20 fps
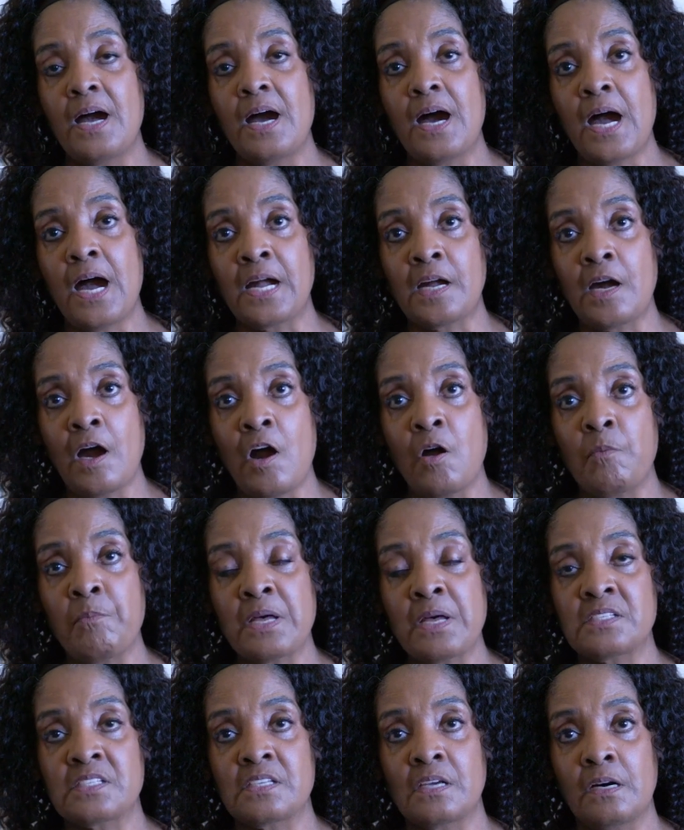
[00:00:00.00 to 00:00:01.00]
I called my
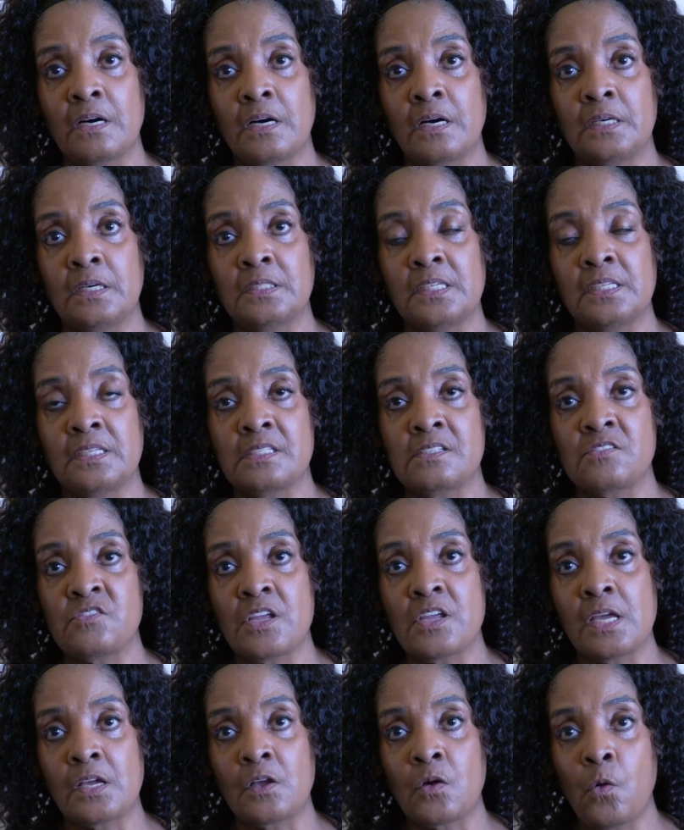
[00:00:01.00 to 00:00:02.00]
son and
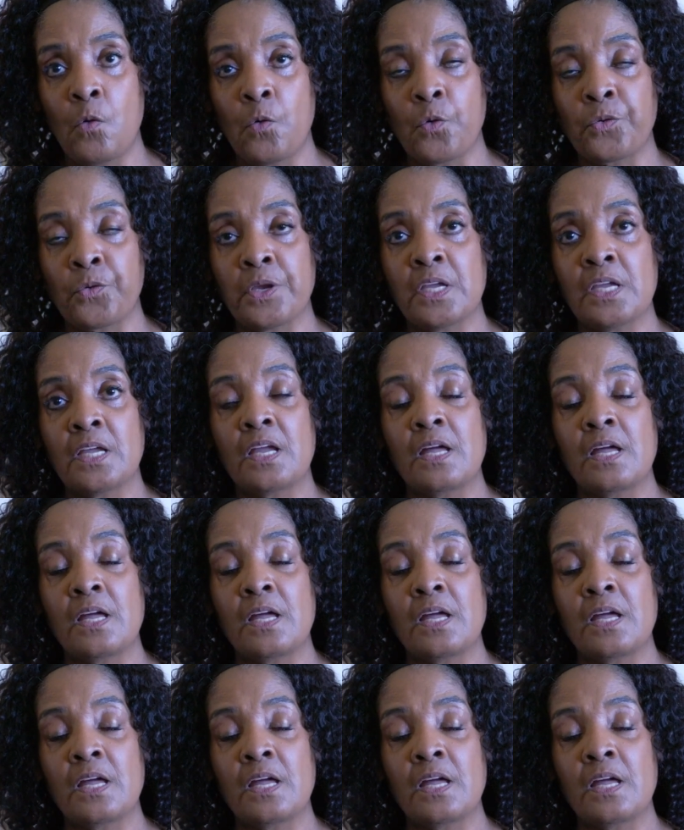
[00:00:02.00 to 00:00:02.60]
Corey